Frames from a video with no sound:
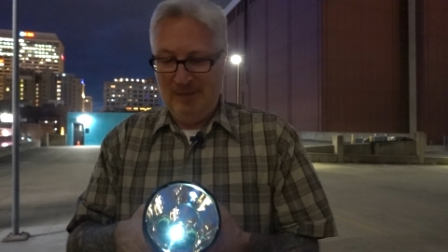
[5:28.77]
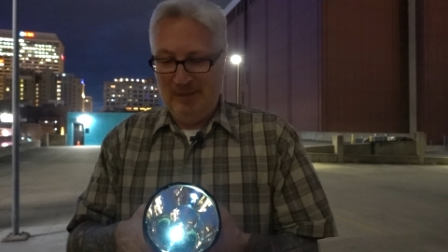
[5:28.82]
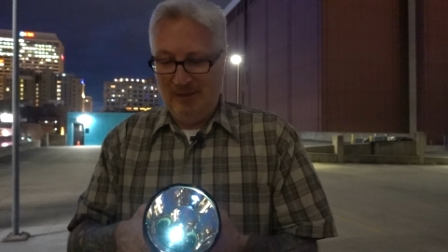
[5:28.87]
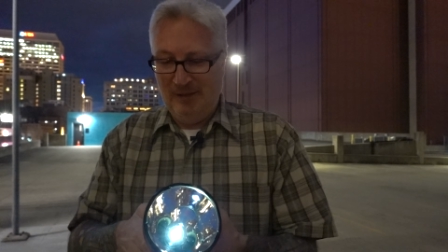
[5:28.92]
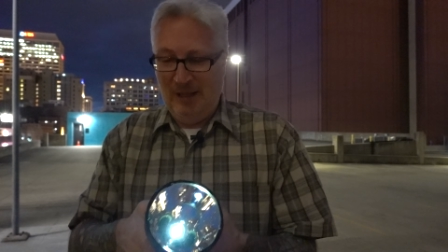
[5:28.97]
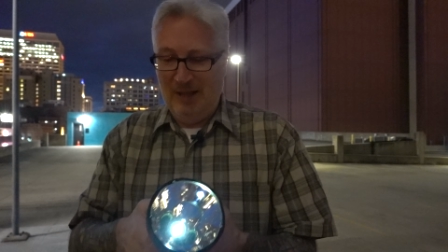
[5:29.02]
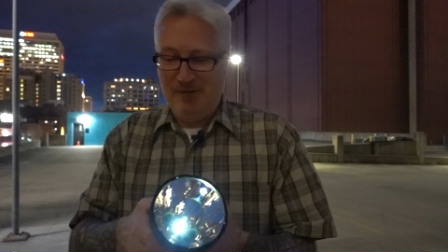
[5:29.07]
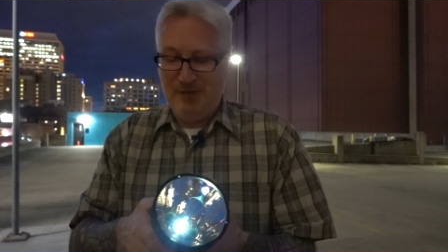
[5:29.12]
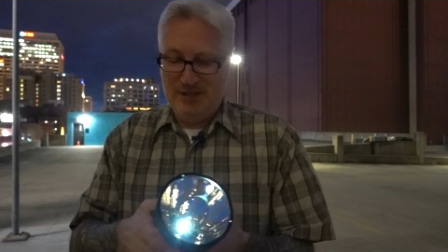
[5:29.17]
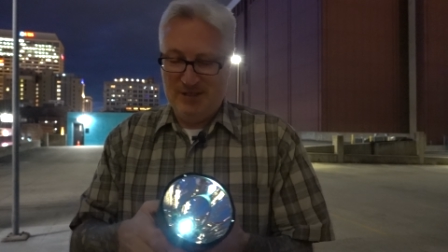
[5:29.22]

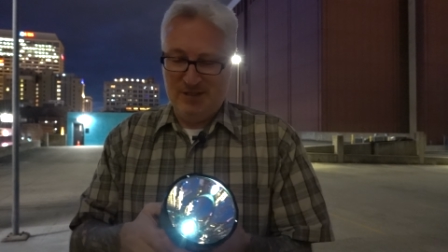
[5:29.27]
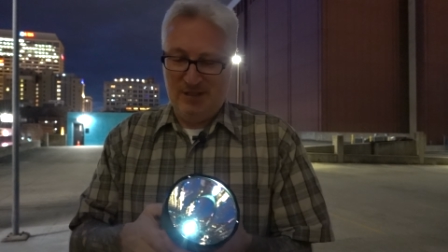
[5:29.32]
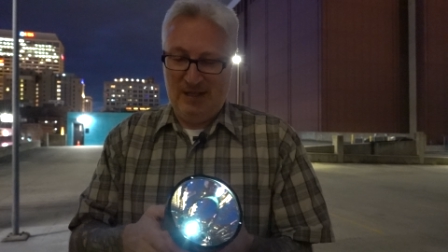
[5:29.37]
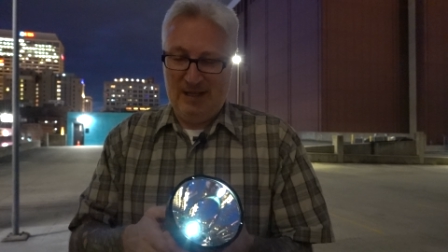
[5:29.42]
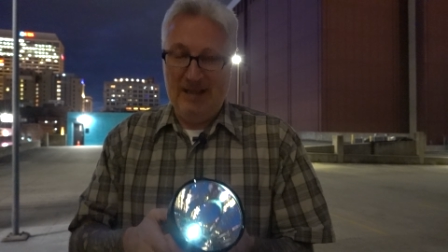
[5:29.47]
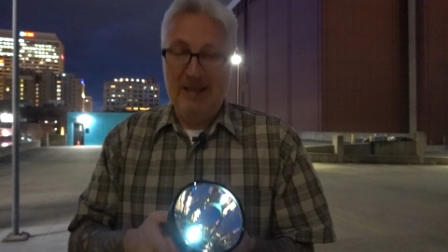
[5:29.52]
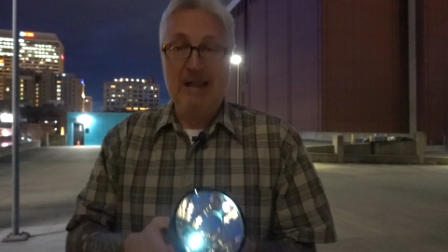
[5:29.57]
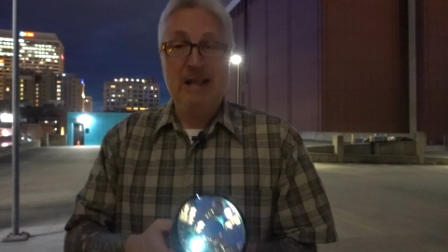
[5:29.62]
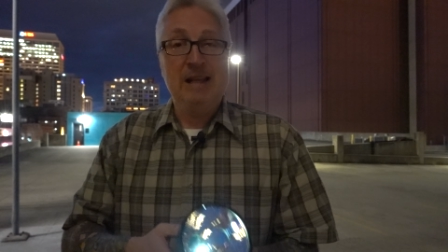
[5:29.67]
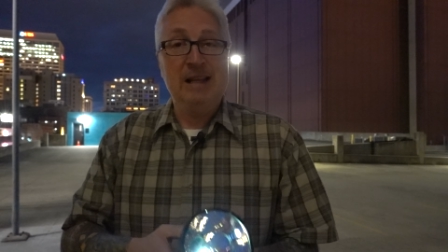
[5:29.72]
Love this
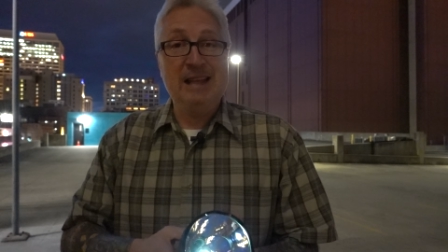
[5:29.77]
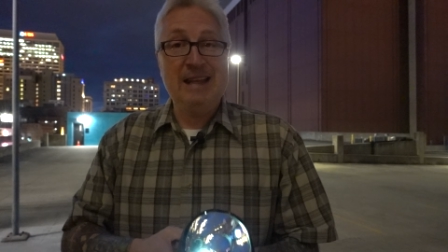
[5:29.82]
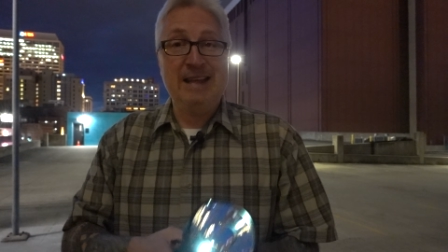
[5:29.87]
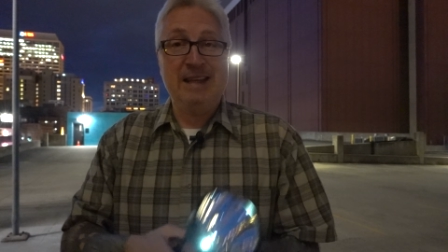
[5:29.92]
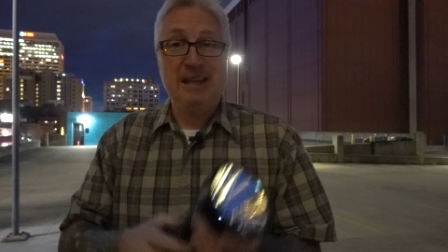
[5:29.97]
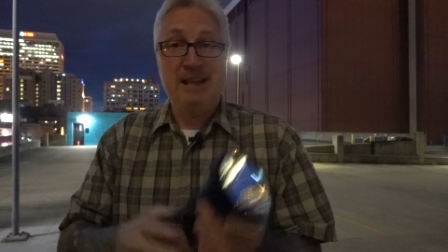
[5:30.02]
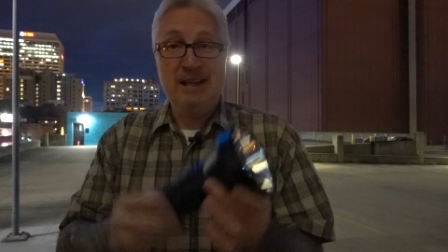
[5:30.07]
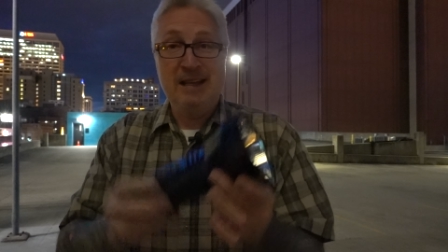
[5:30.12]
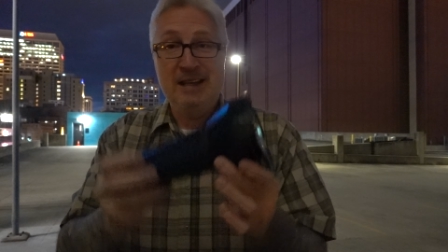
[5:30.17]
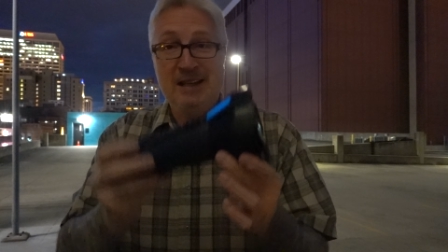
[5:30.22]
light.
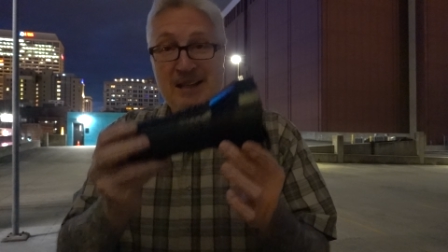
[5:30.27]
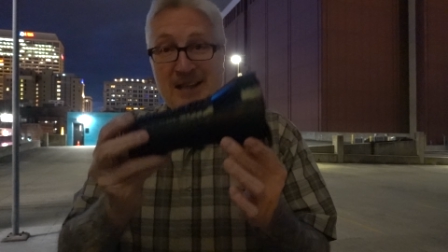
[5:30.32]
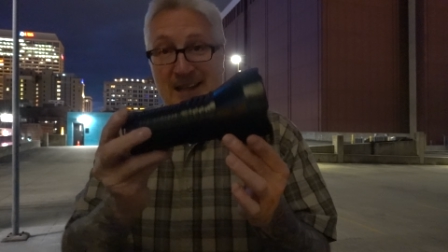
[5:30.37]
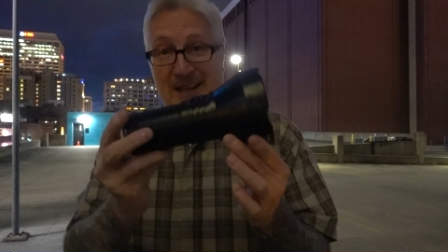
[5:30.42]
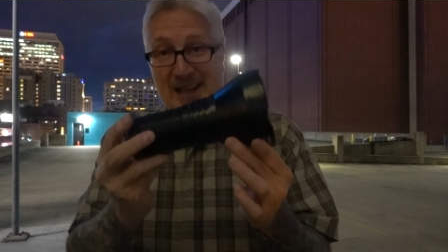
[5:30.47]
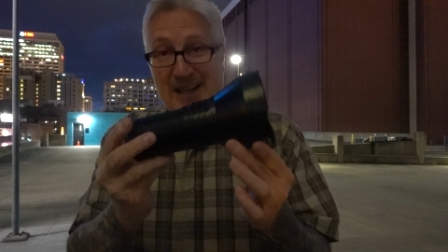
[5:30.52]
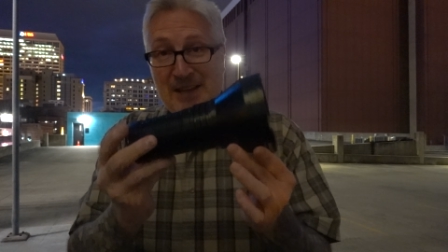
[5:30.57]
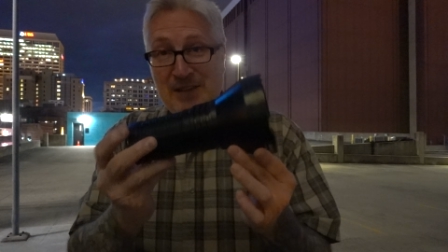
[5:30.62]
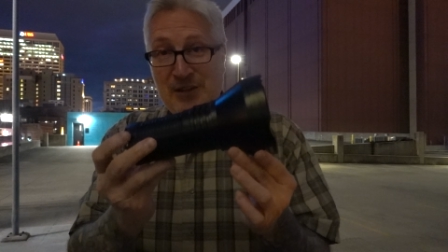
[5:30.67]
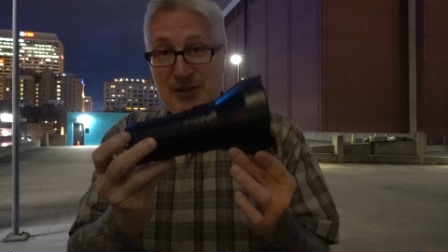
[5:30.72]
Link
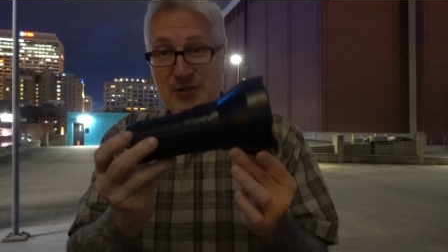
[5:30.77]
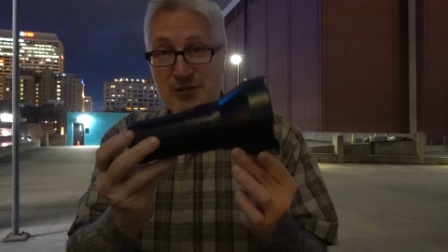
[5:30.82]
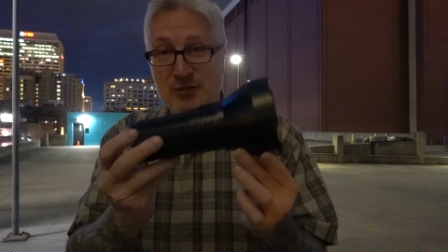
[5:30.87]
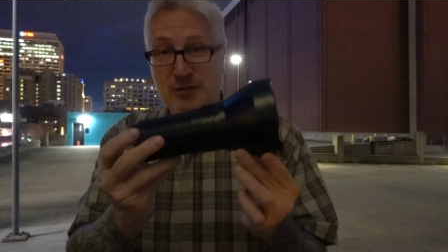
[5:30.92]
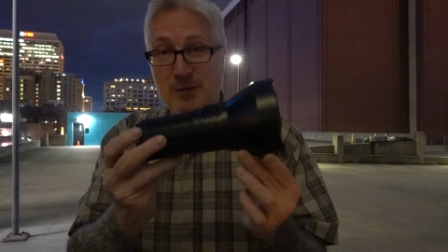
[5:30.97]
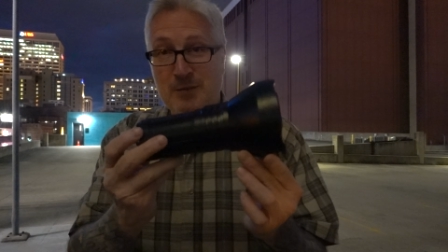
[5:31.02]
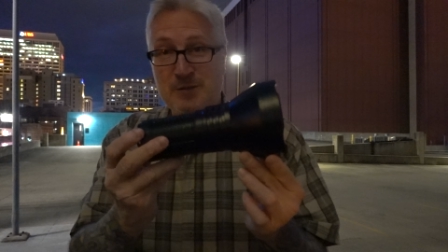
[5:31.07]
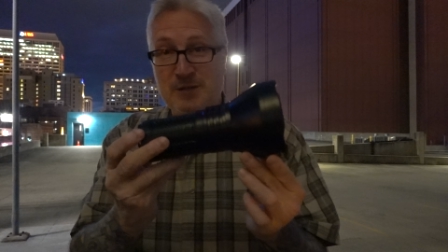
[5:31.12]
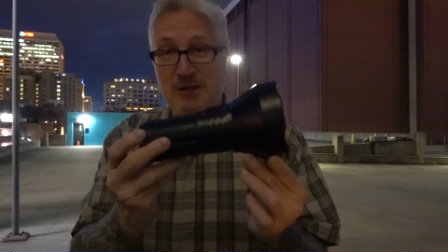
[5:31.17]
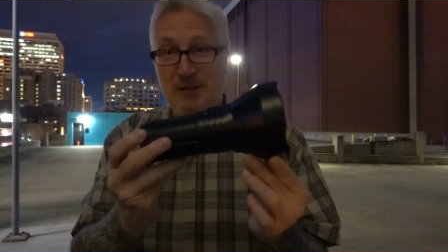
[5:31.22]
in the
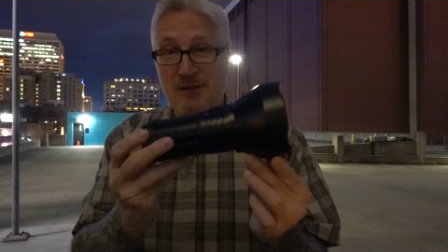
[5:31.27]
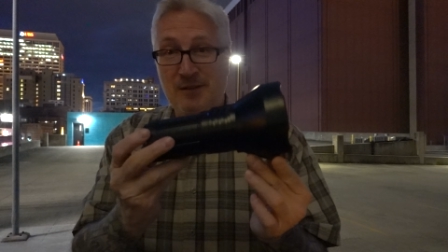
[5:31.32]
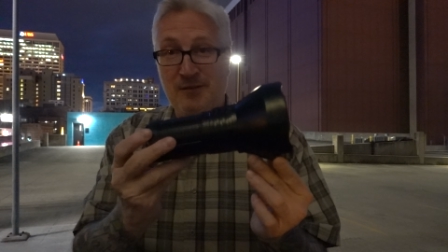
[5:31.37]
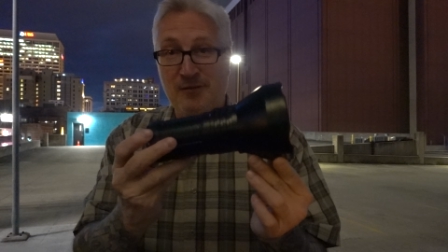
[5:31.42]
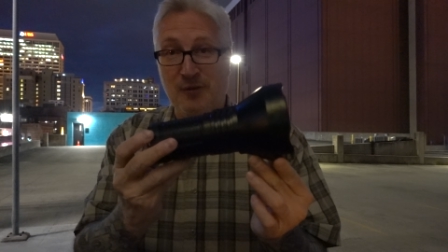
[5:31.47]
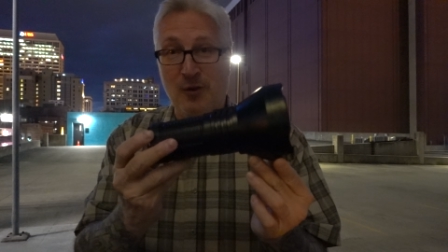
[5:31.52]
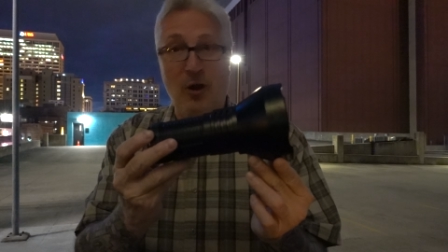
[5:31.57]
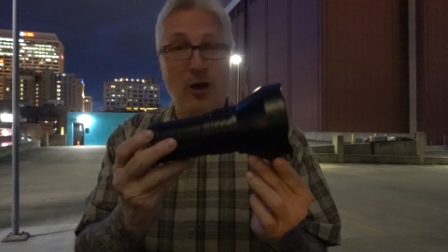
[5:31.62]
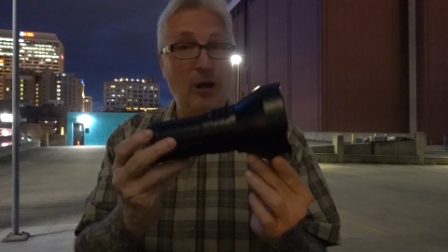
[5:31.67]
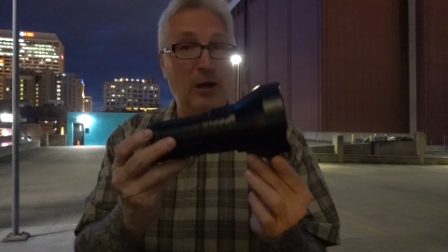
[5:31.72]
description
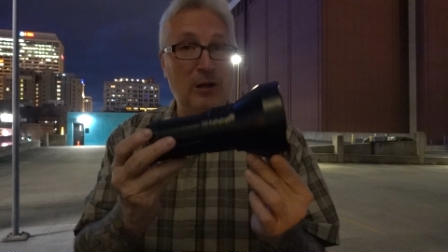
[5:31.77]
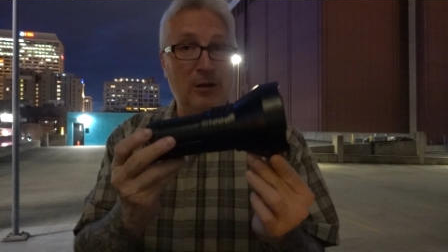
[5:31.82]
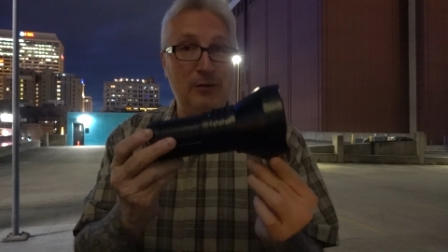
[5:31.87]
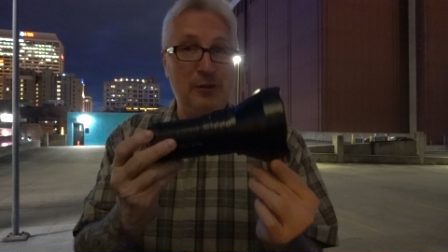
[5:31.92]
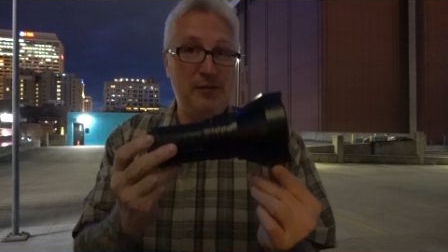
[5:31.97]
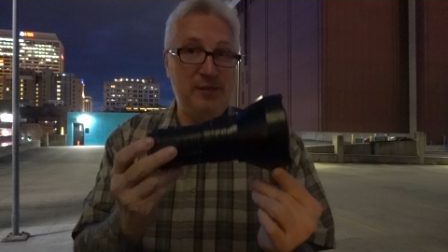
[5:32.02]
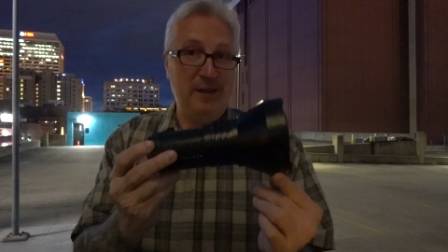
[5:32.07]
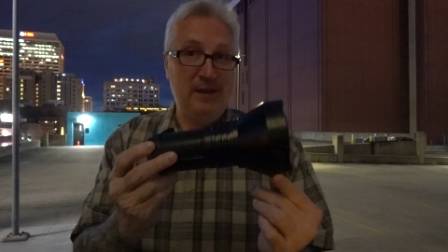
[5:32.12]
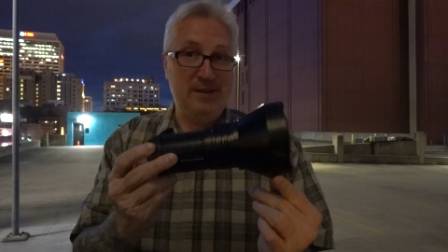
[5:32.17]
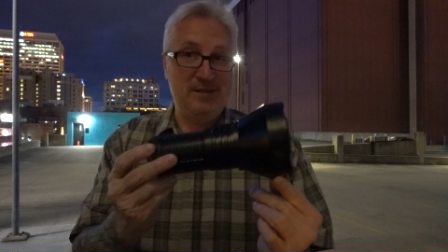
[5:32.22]
for all
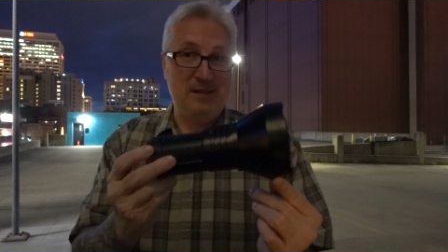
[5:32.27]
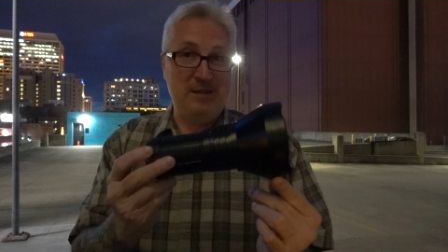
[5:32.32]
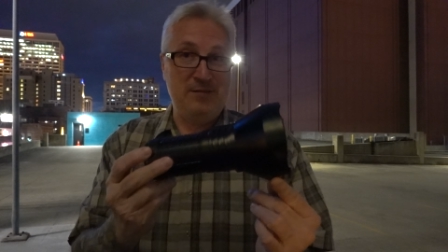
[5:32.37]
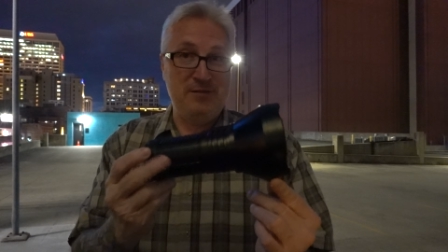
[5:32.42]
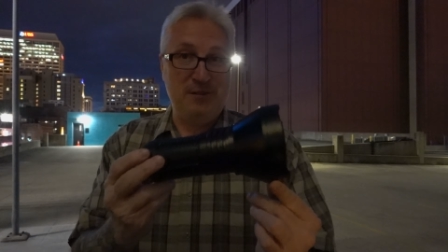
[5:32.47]
the things I've